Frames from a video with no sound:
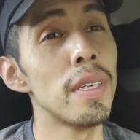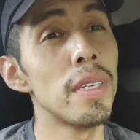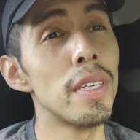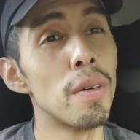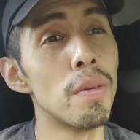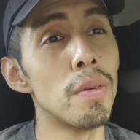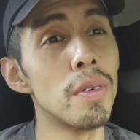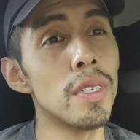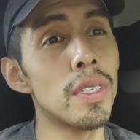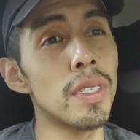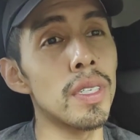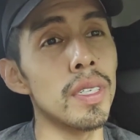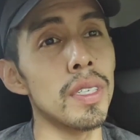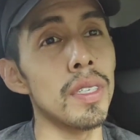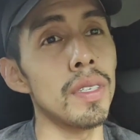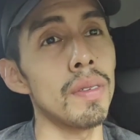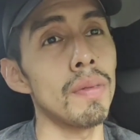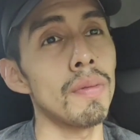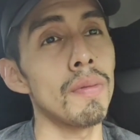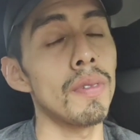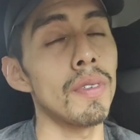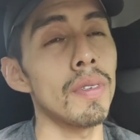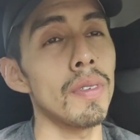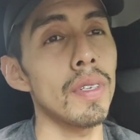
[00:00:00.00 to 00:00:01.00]
there was a,
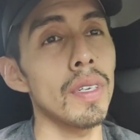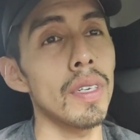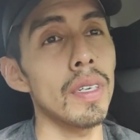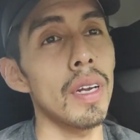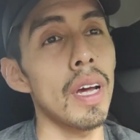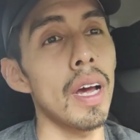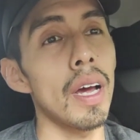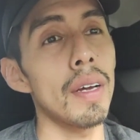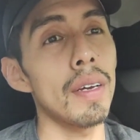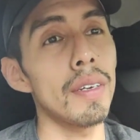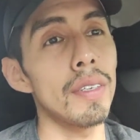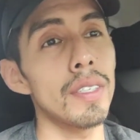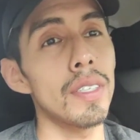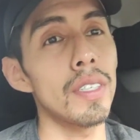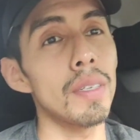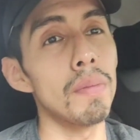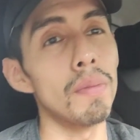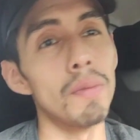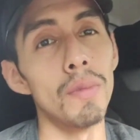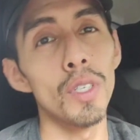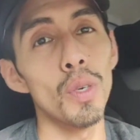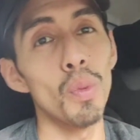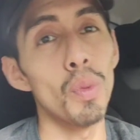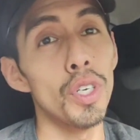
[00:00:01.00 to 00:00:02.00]
some
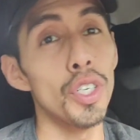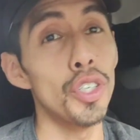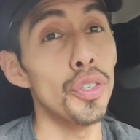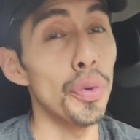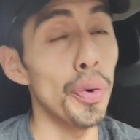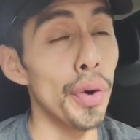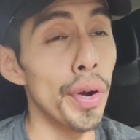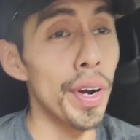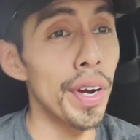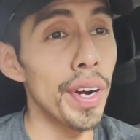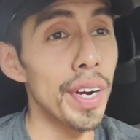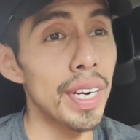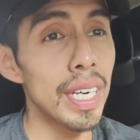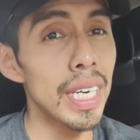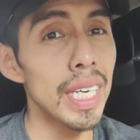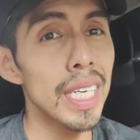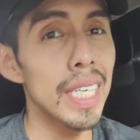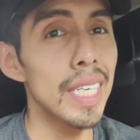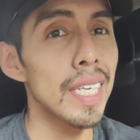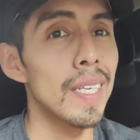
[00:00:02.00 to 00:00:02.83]
someone drunk.